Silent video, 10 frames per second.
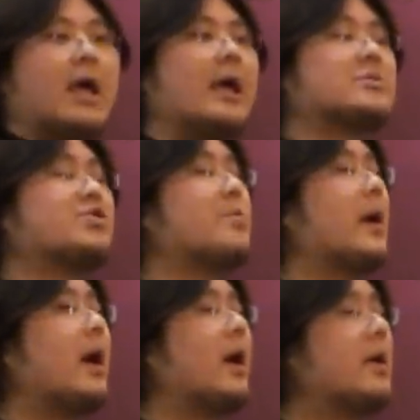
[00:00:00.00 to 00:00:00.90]
And
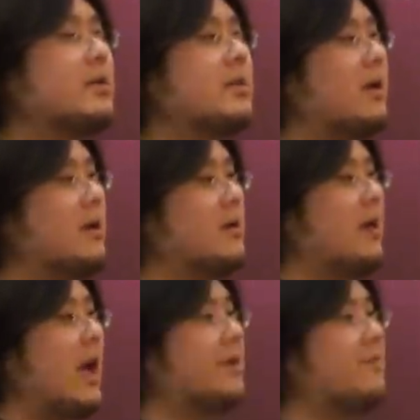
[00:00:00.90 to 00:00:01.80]

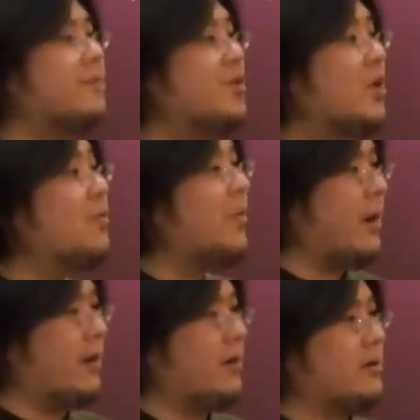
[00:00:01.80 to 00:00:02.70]
subhanAllah, out of
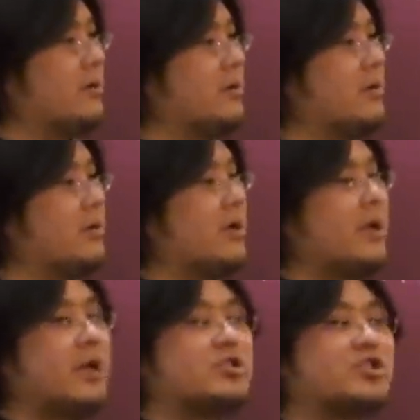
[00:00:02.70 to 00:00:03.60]
nowhere,
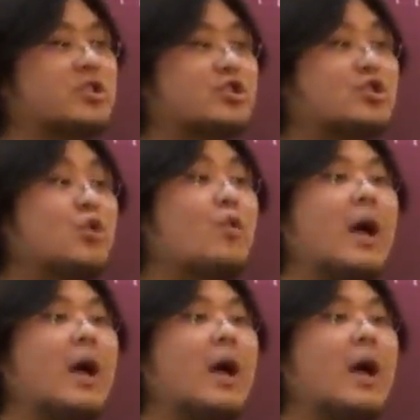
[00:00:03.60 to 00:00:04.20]
it just so